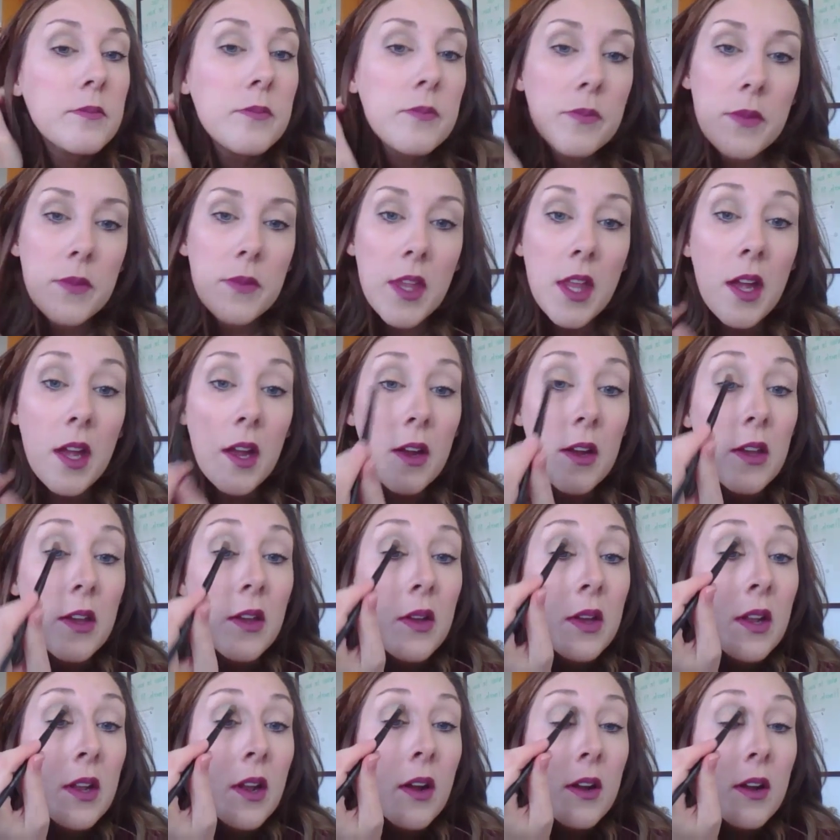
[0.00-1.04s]
There, you
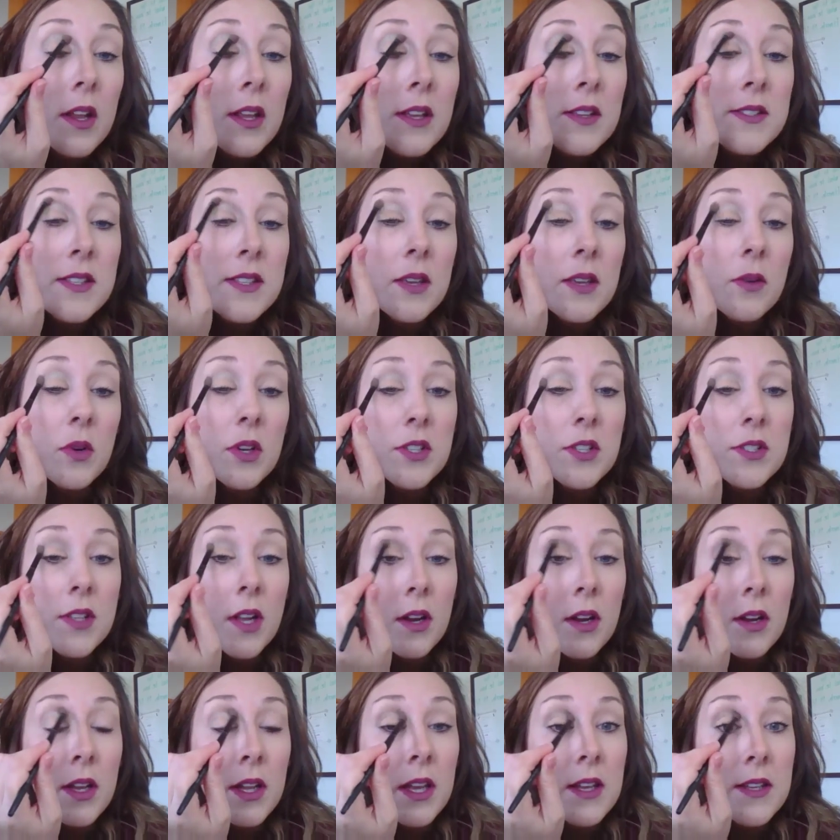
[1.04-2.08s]
can already see we're
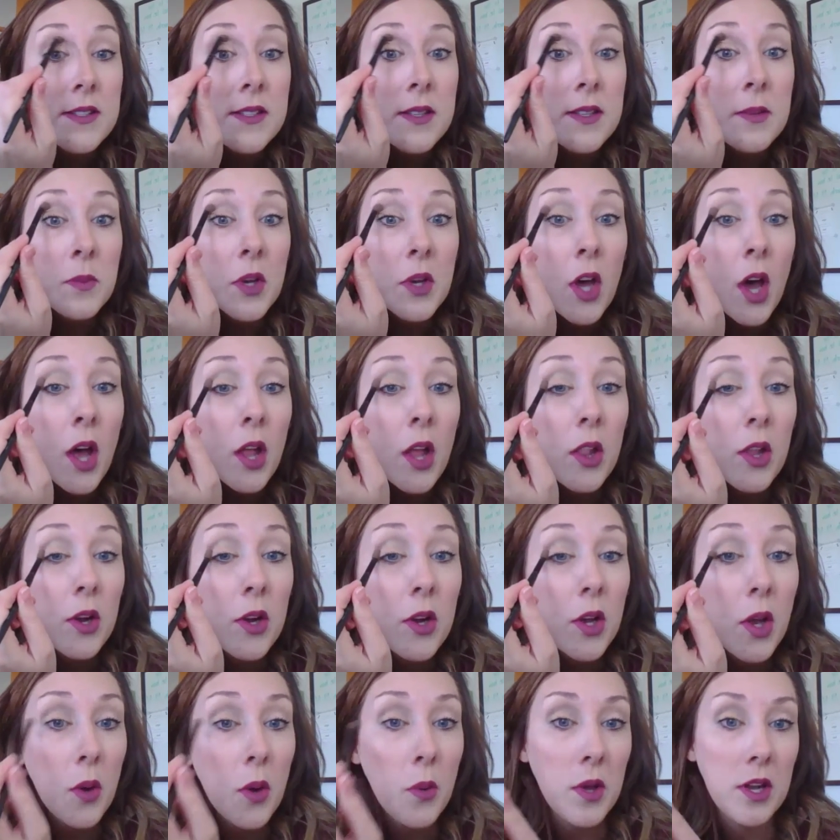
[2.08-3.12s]
starting to get some color
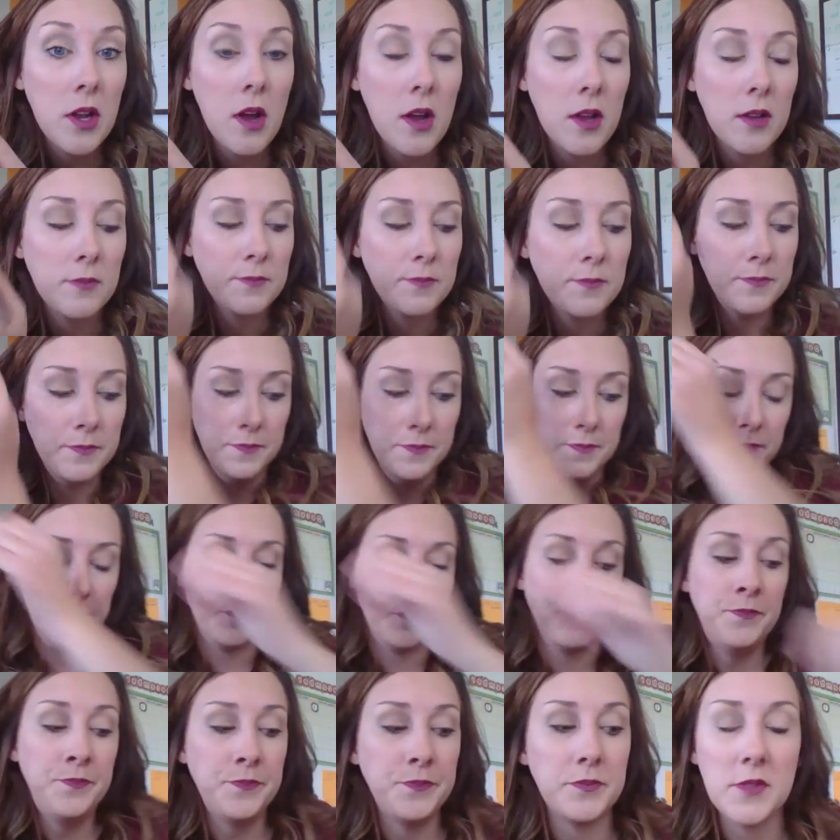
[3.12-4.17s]
going on.
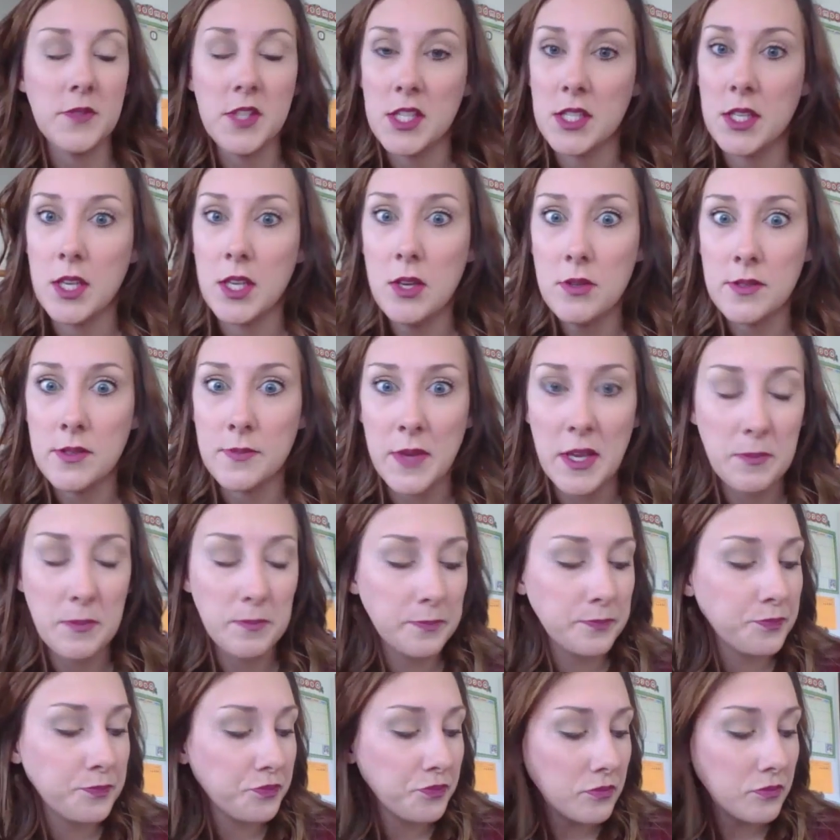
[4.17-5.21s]
Excuse me.
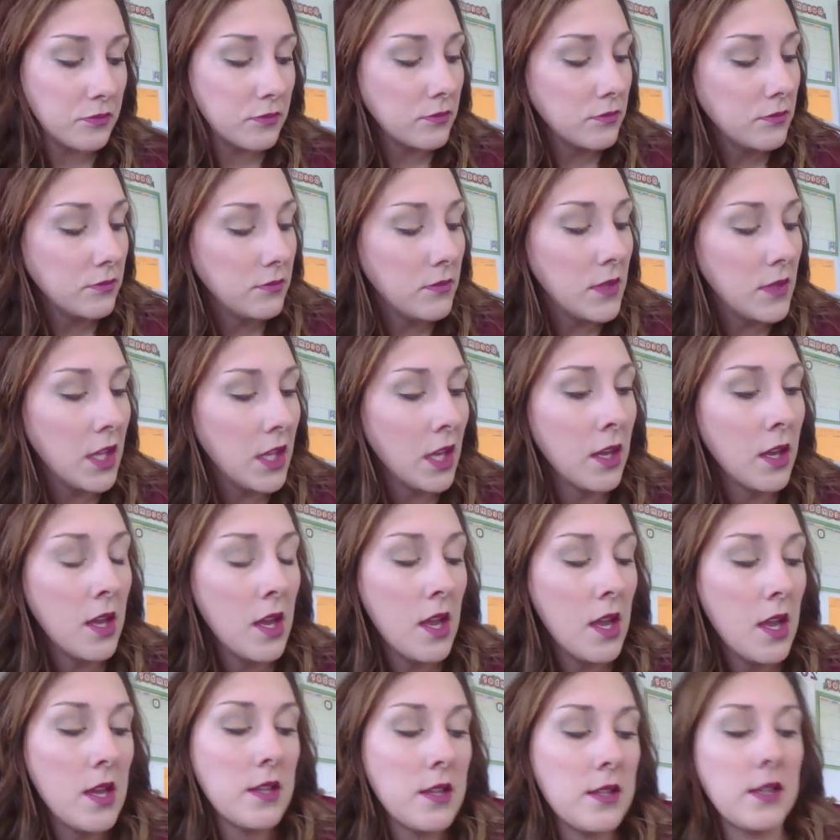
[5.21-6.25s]

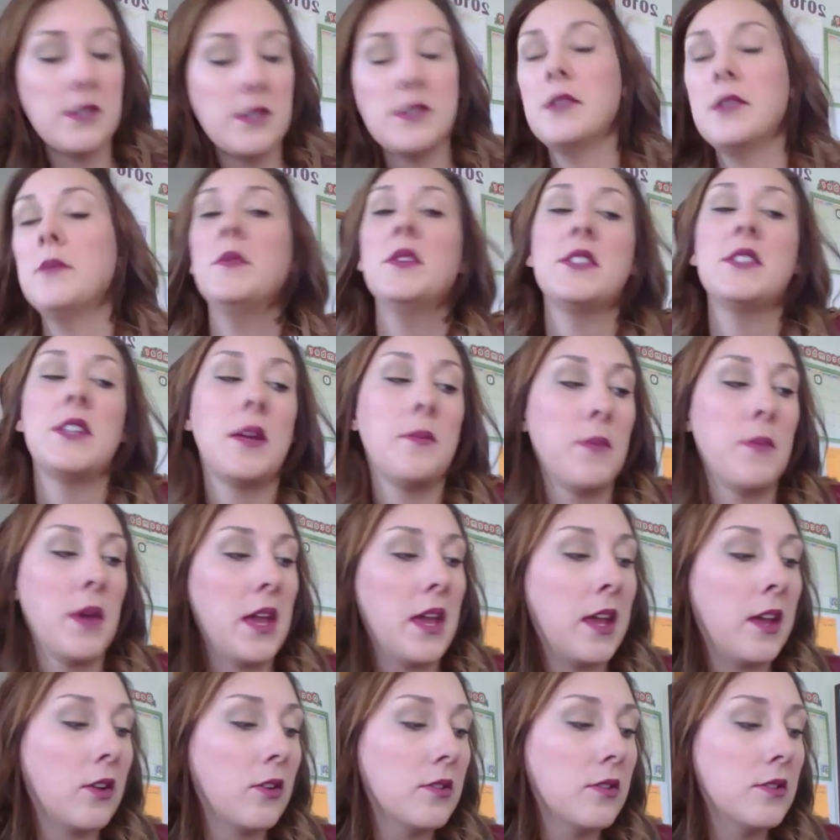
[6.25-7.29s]
Next, I'm going to take my
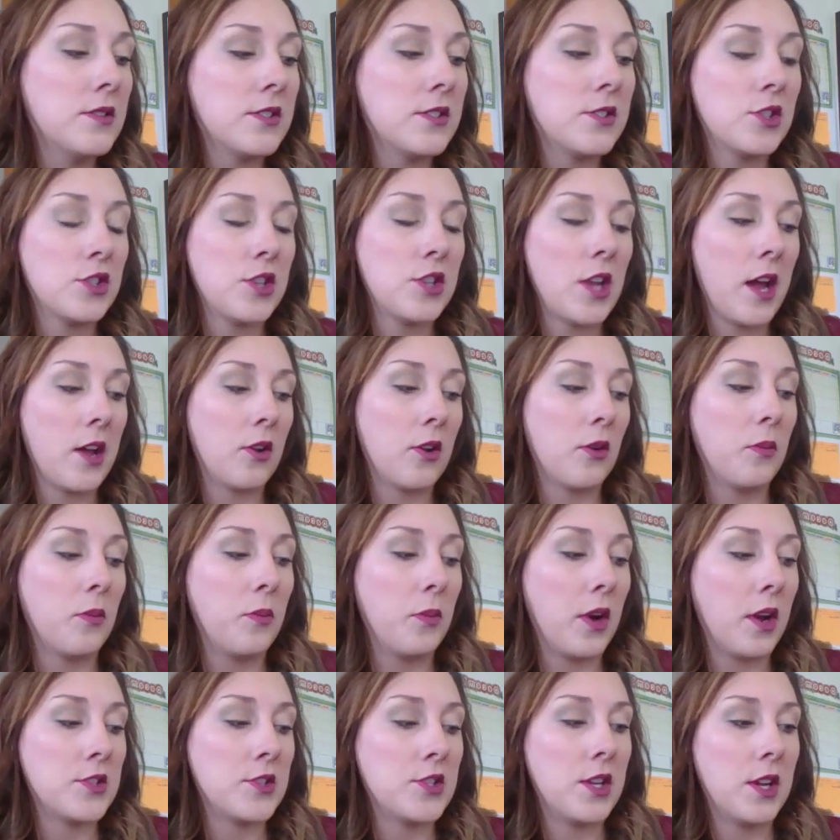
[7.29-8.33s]
angled shadow
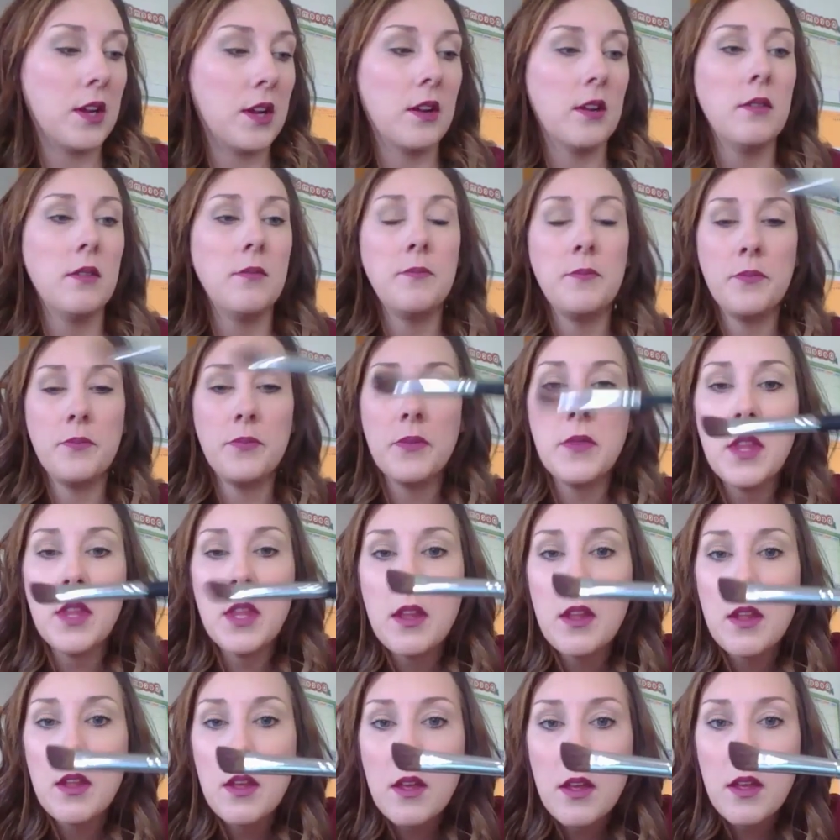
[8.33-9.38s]
brush here.
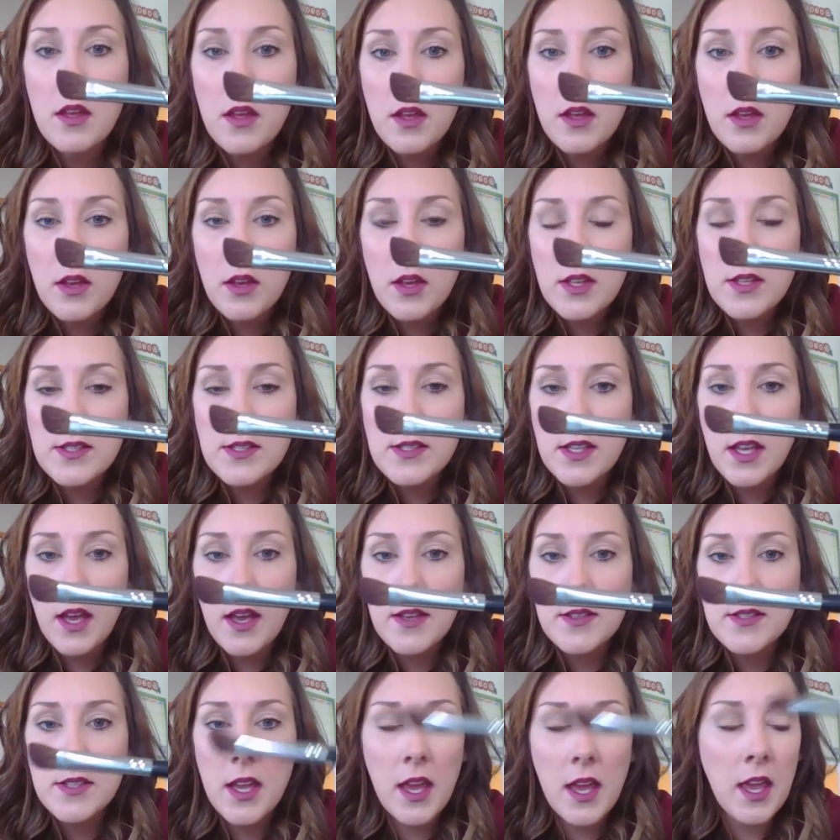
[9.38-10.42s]
You can see it
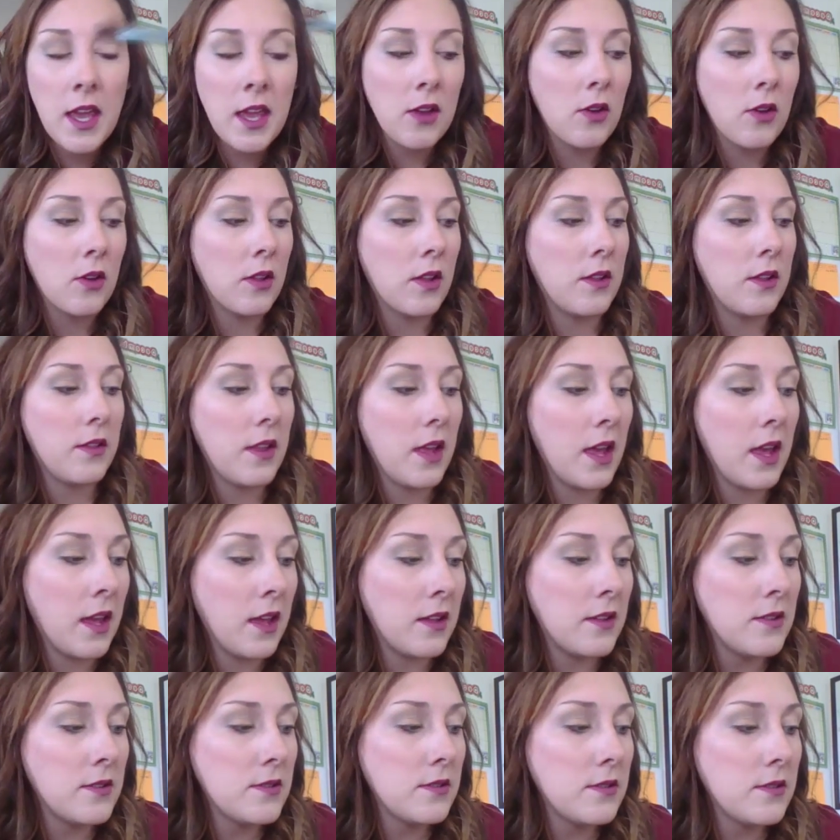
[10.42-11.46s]
has an angle on the
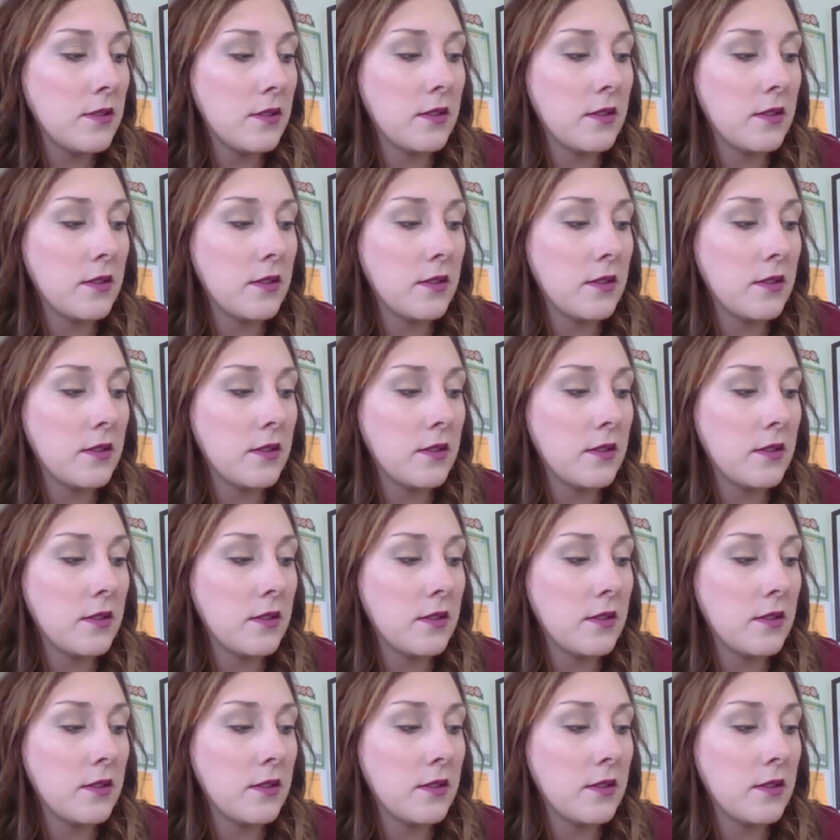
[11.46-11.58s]
end.